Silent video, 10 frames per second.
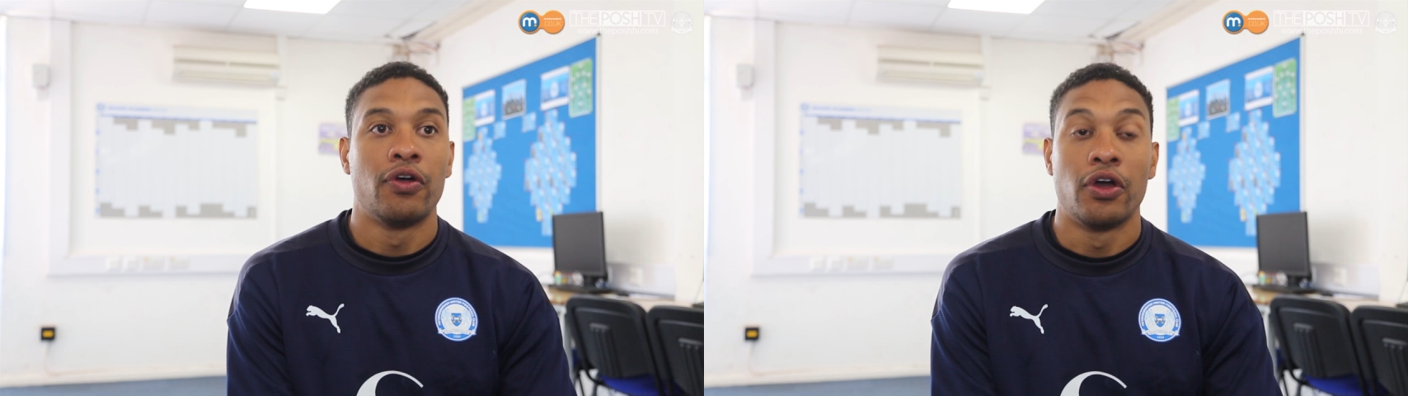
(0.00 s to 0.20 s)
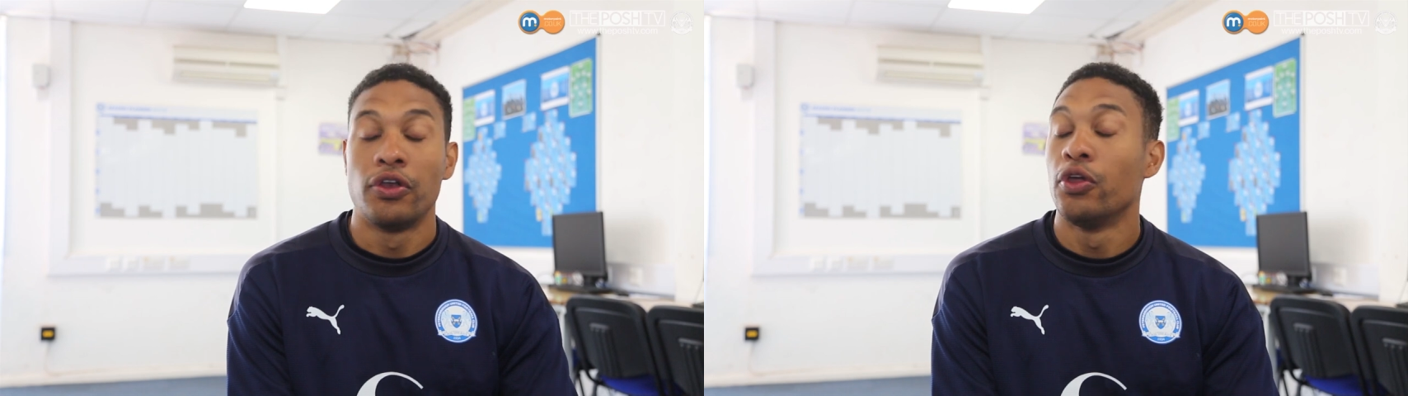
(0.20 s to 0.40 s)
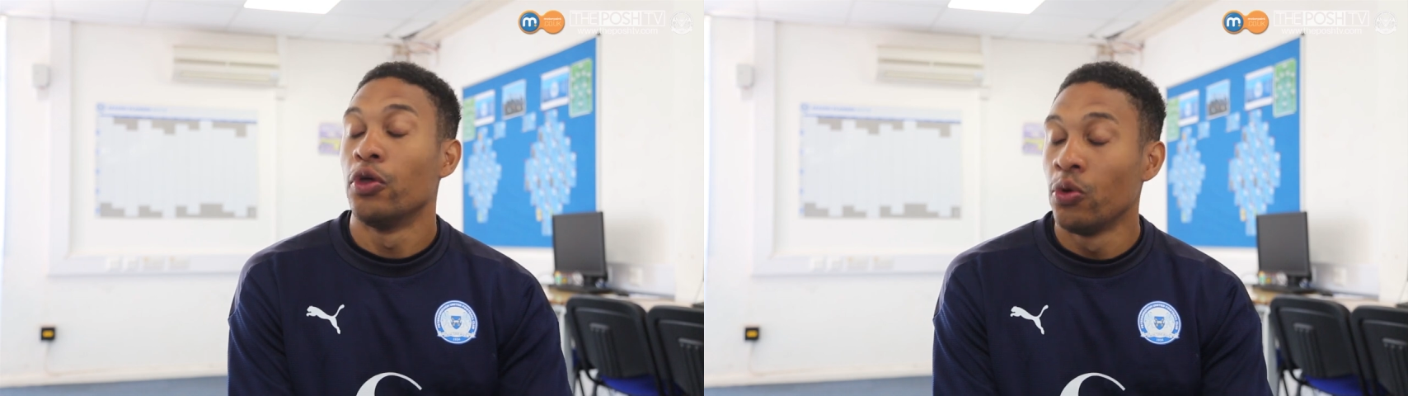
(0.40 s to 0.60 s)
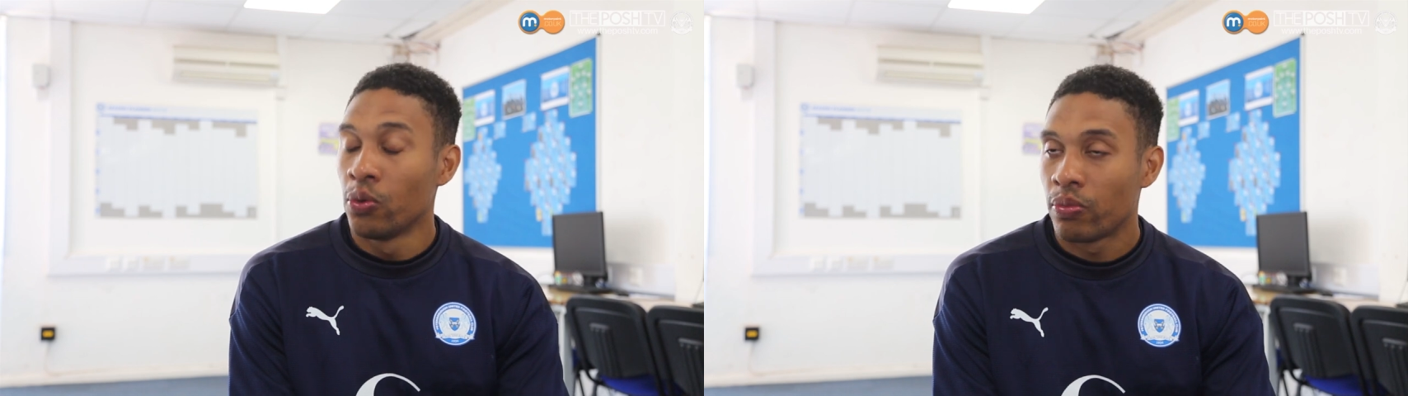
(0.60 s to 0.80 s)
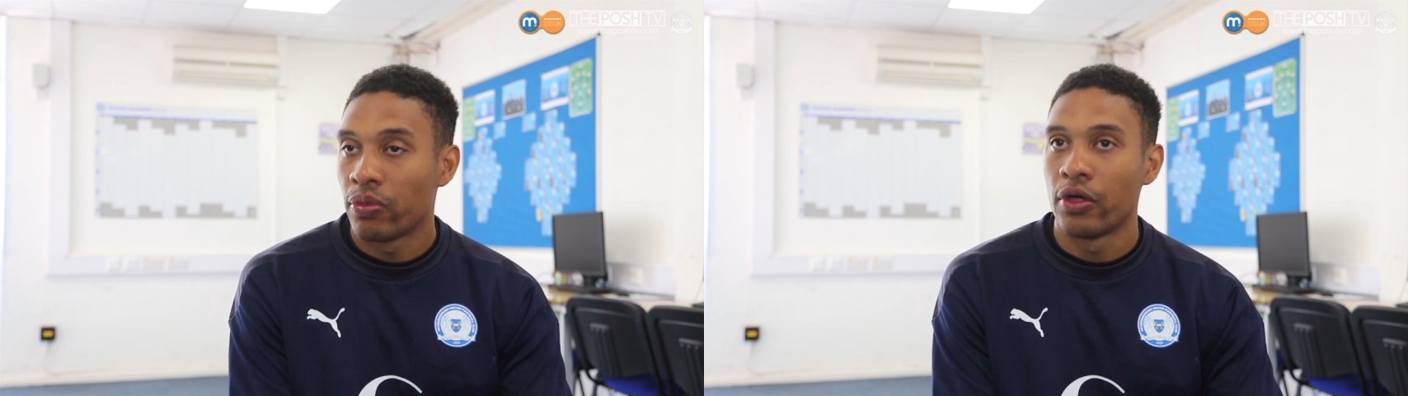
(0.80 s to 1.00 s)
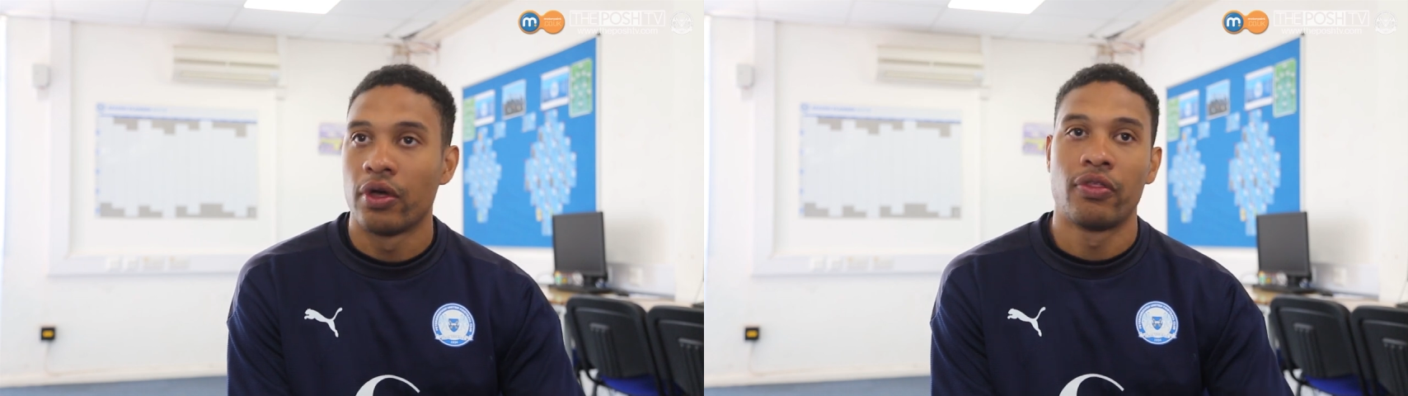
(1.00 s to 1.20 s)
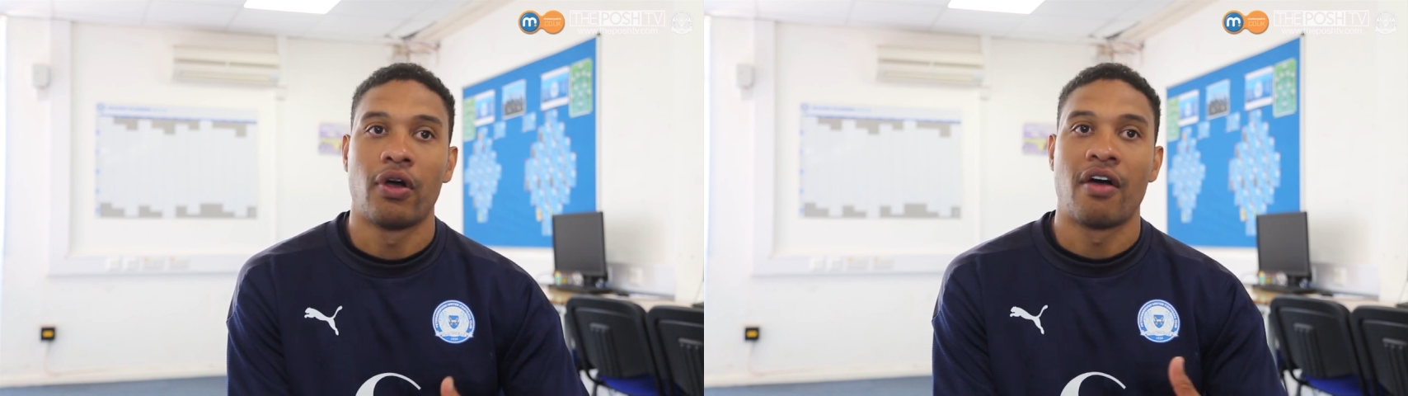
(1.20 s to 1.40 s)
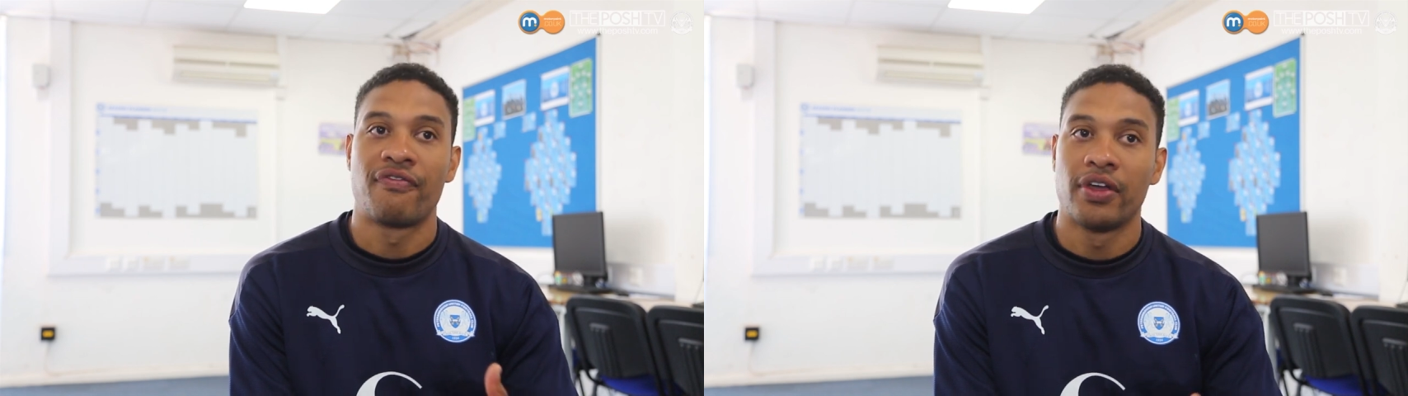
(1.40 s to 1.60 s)
that are new that,
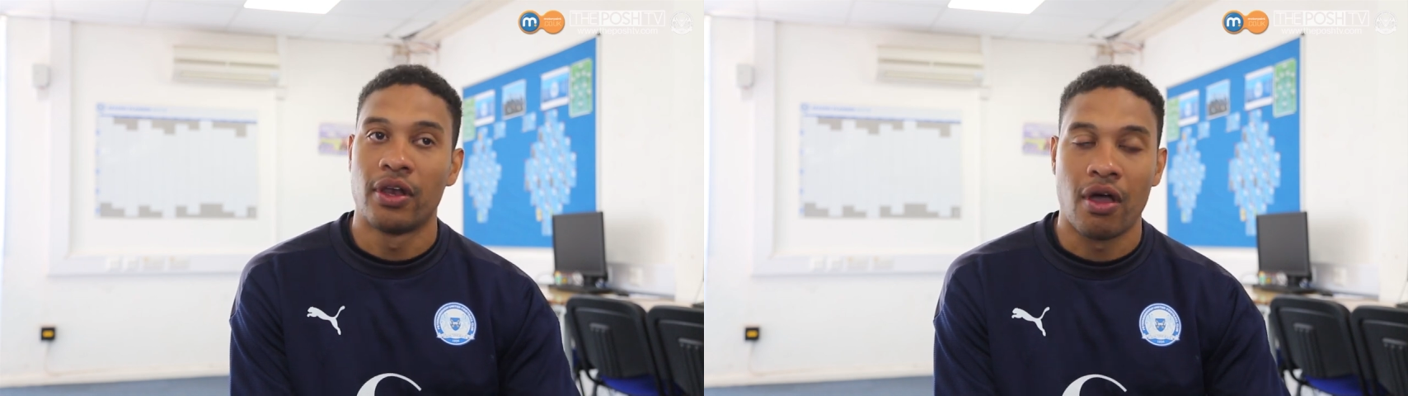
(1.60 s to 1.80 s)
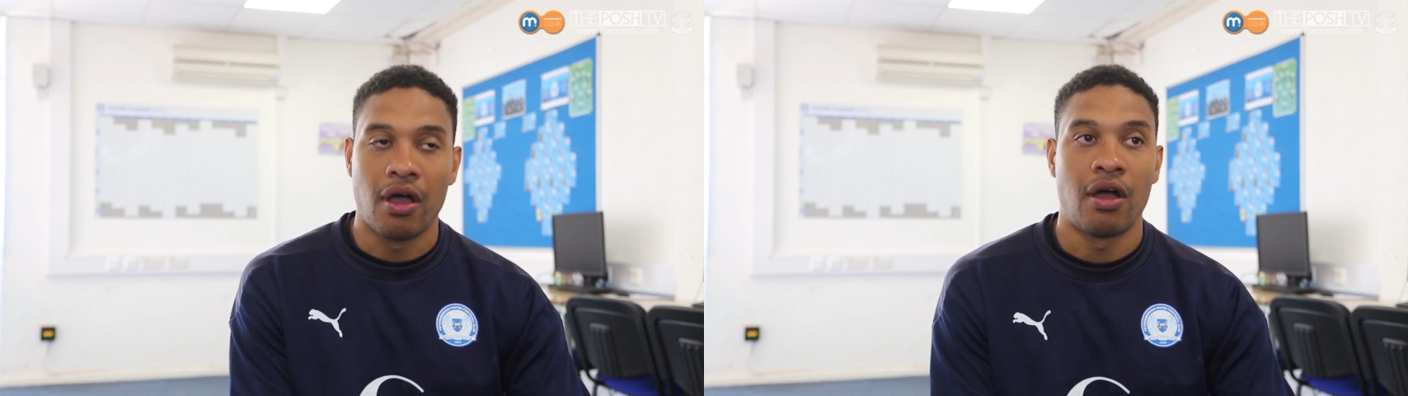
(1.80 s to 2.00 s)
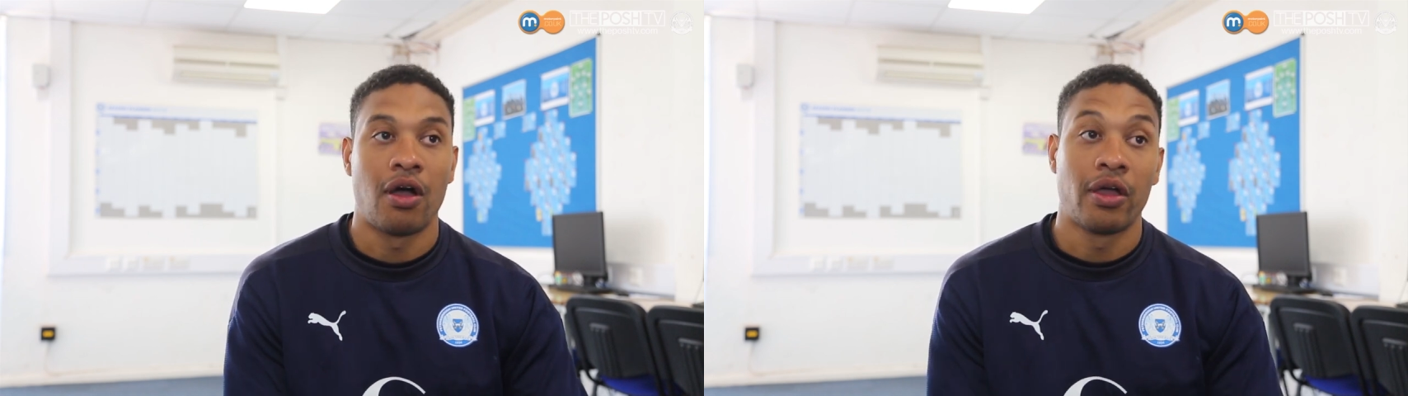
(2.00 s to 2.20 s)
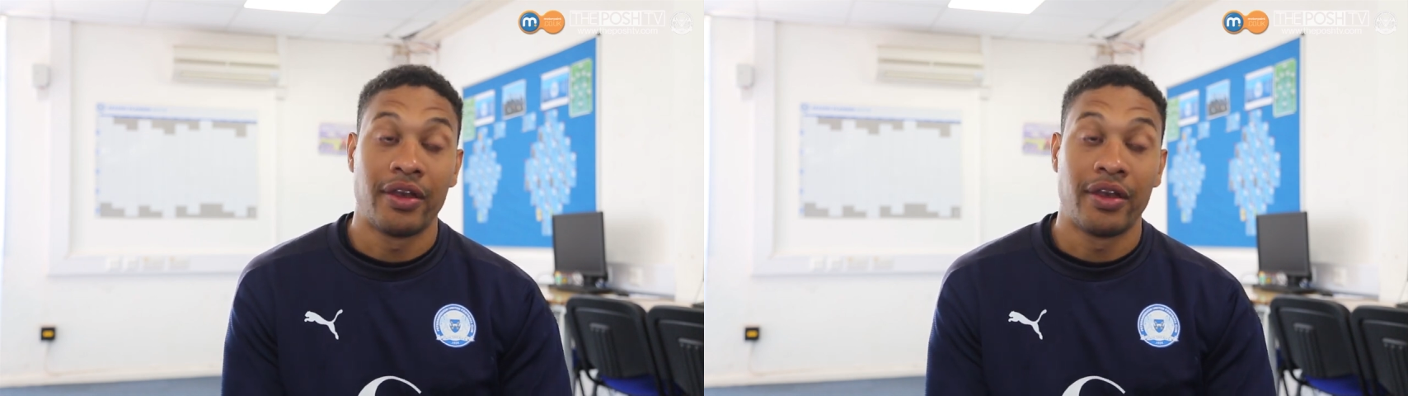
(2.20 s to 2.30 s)
that I feel like I,